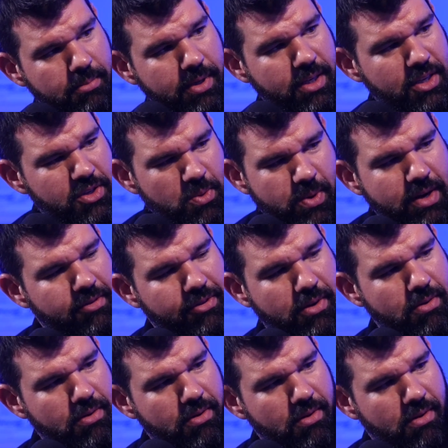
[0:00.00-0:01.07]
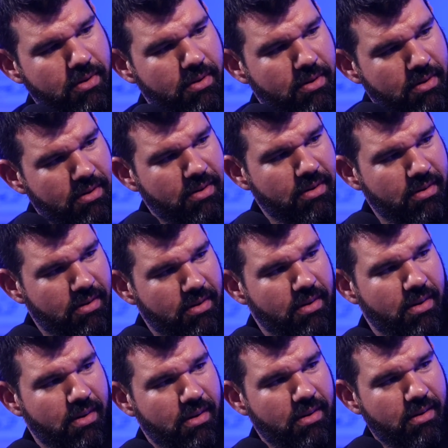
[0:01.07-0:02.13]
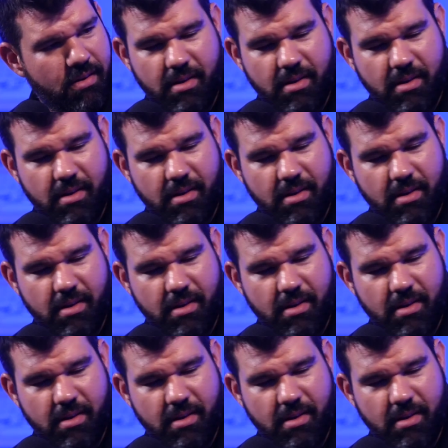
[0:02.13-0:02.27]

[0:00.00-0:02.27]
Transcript: I mean, did you win a few? I, was, I got one every once in a